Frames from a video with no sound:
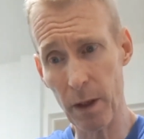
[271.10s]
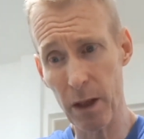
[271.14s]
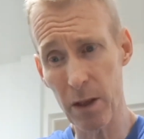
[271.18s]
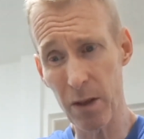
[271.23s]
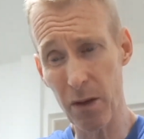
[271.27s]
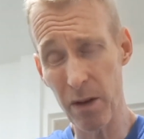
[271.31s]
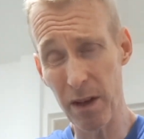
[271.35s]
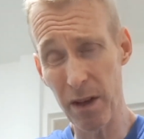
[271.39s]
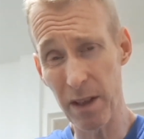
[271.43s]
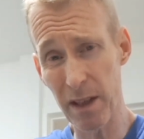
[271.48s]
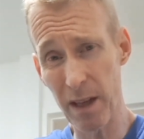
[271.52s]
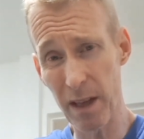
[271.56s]

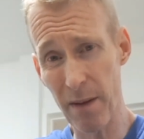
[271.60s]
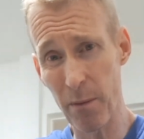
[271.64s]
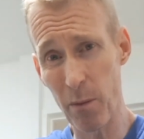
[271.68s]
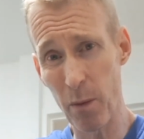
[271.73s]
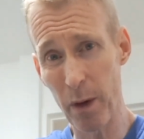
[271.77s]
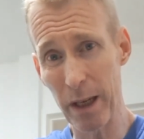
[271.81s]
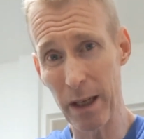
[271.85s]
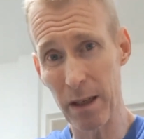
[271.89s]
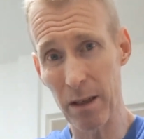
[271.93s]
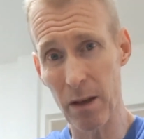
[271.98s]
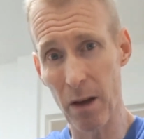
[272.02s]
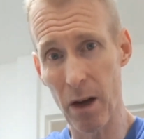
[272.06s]
so in 7
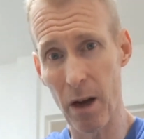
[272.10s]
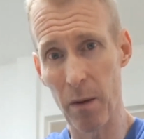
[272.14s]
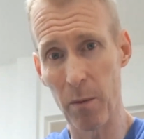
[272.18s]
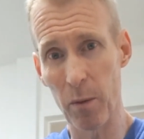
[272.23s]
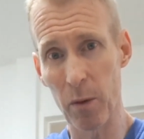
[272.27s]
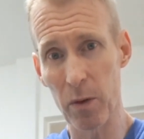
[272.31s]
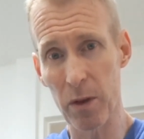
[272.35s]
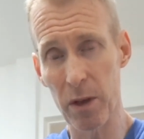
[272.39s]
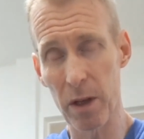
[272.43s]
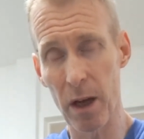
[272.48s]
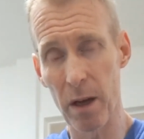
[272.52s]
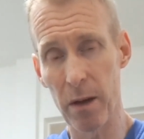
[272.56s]
weeks' time
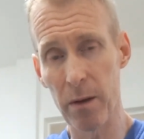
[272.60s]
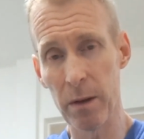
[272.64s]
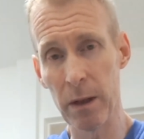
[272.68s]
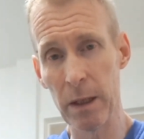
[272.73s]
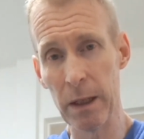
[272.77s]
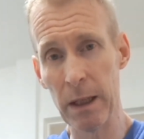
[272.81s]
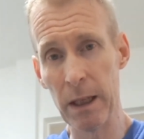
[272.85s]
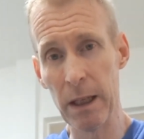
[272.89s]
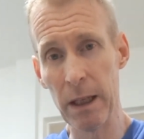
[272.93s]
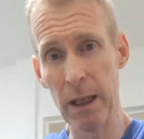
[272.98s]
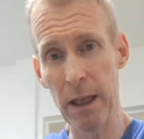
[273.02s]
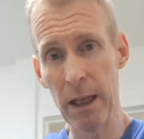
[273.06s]
or so,
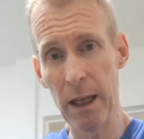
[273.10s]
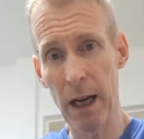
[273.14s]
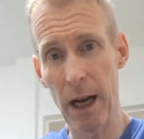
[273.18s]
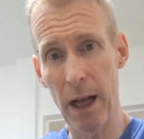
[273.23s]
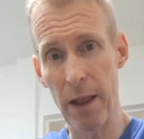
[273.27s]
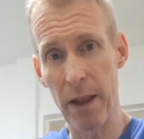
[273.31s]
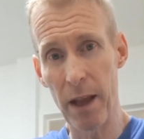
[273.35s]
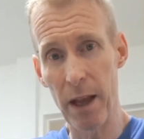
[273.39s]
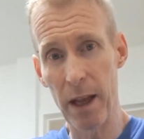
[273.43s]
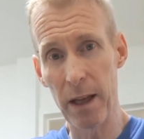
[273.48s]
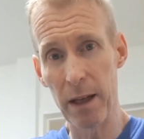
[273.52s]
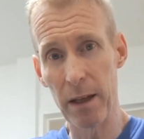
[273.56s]

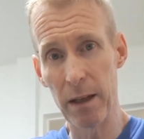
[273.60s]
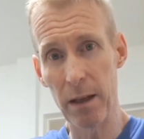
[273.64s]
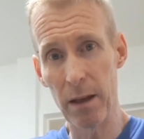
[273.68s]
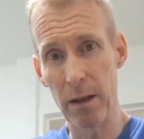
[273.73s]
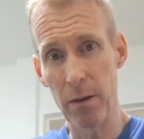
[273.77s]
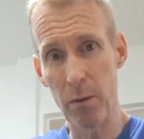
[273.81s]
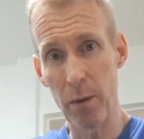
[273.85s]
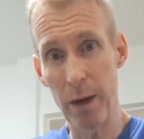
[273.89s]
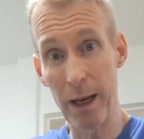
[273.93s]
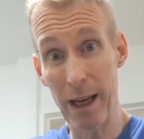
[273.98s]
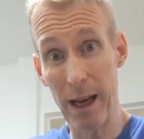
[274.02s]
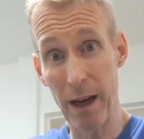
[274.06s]
and then
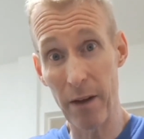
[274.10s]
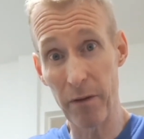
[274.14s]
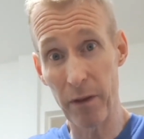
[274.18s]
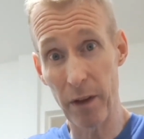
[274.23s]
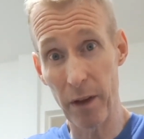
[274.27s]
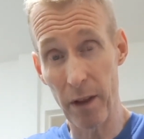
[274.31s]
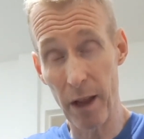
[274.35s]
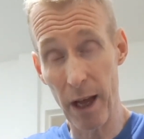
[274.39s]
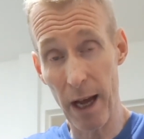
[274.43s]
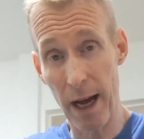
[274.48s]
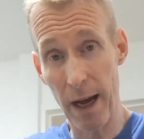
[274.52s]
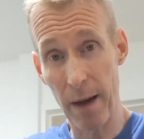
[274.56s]
a week
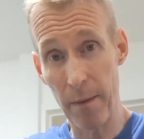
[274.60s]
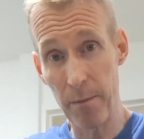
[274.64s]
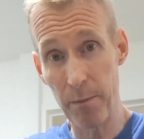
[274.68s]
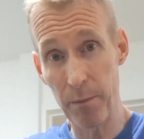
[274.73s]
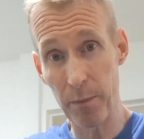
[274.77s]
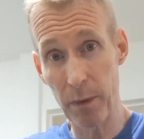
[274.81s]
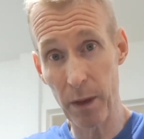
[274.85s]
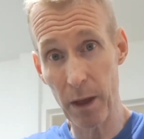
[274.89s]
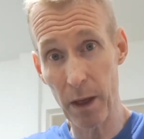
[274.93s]
after that,